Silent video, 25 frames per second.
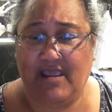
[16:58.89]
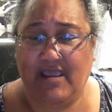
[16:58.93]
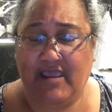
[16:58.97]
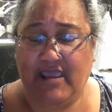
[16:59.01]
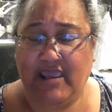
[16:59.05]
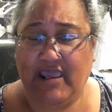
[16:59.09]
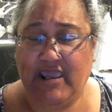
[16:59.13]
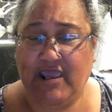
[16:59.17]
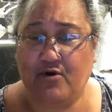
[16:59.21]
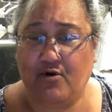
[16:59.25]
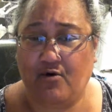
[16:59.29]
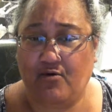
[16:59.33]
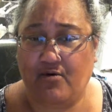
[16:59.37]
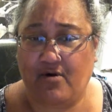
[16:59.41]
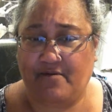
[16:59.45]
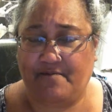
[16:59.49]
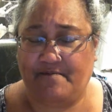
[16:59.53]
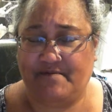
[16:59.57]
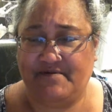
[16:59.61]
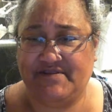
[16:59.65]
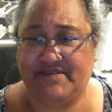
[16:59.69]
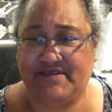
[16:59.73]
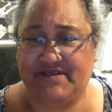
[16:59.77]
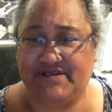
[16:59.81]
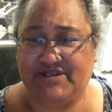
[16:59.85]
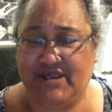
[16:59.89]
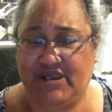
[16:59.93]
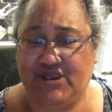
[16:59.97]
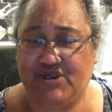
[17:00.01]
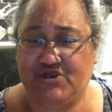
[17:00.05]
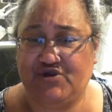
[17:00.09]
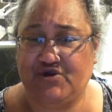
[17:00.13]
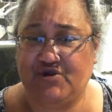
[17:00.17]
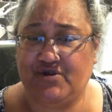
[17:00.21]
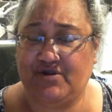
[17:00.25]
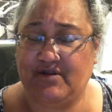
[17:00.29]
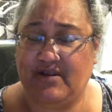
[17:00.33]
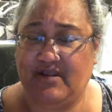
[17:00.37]
equal
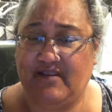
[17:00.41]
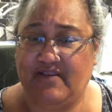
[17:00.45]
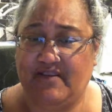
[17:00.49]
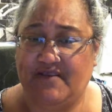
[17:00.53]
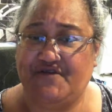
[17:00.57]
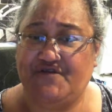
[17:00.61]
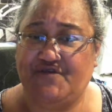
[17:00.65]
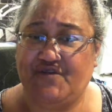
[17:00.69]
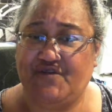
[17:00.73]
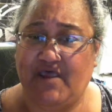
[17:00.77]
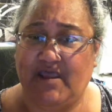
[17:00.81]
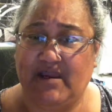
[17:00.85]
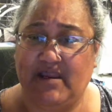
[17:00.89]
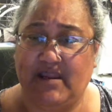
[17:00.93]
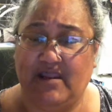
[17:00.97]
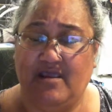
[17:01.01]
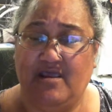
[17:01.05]
representation in the Senate.